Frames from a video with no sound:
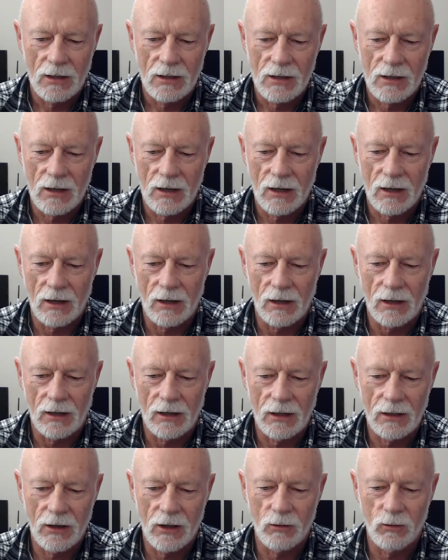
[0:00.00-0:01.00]

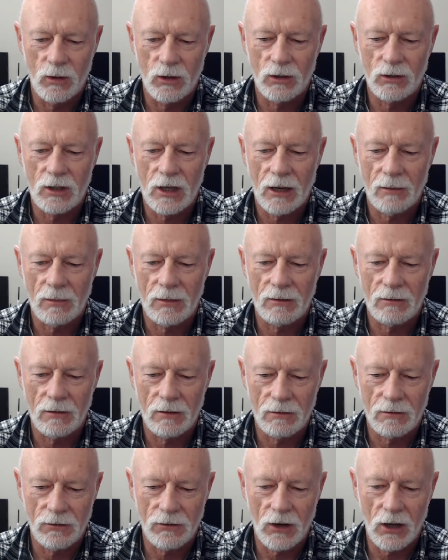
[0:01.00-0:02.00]
End of the world
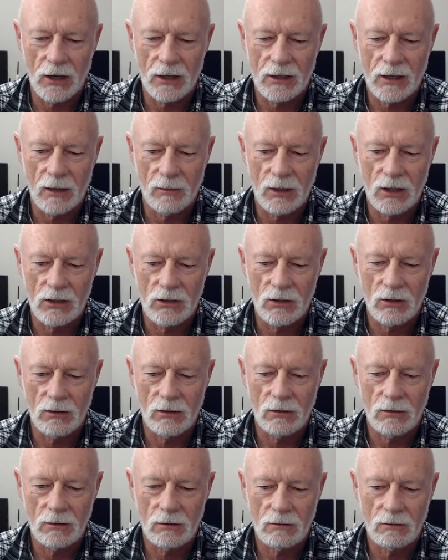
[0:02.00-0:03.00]
flight coming
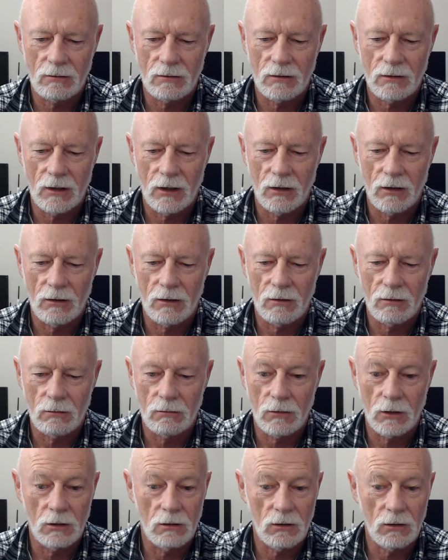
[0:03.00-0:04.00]
soon.
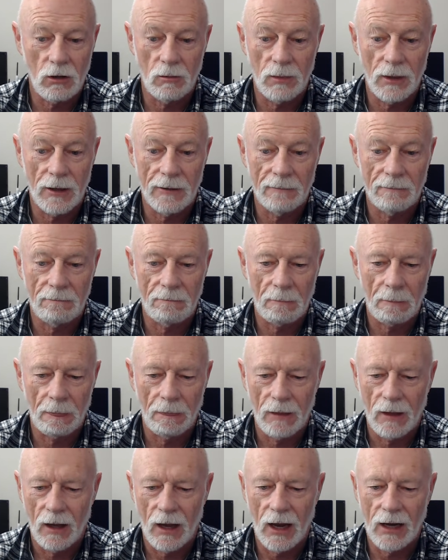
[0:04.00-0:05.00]
Yeah, could be.
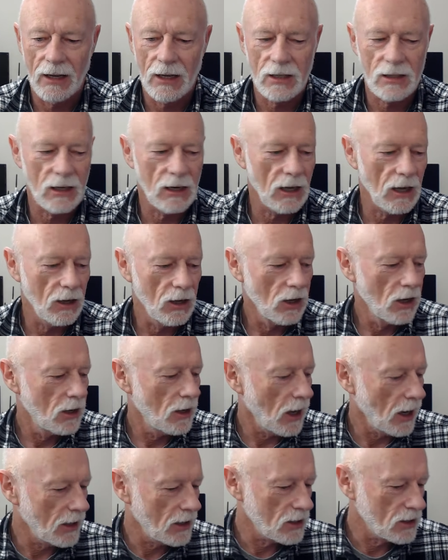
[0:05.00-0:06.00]

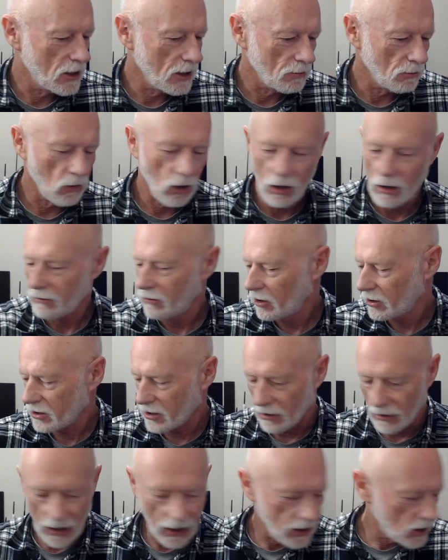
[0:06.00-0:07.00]
ADSM. Oh, I've lost
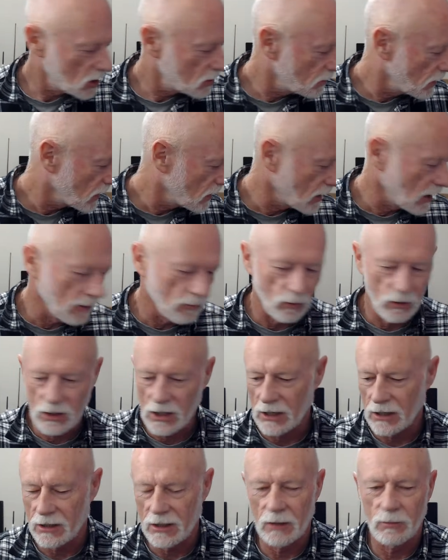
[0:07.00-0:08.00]
it. ADSB alarm was
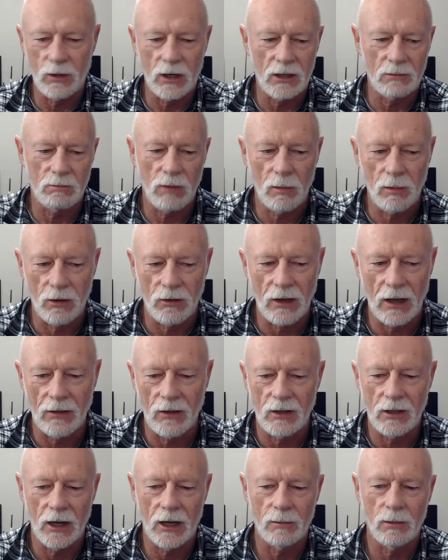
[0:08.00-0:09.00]
here somewhere, probably on the other
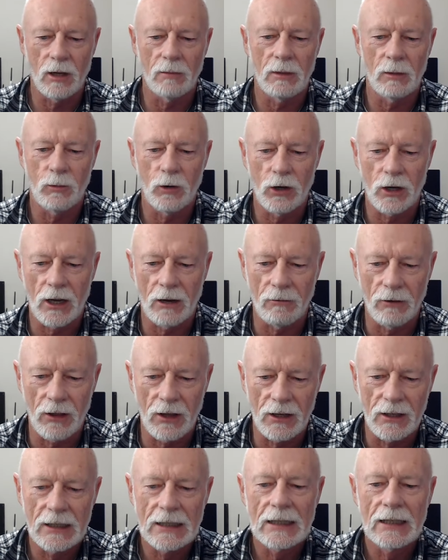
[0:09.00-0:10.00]
table. I've been working with it.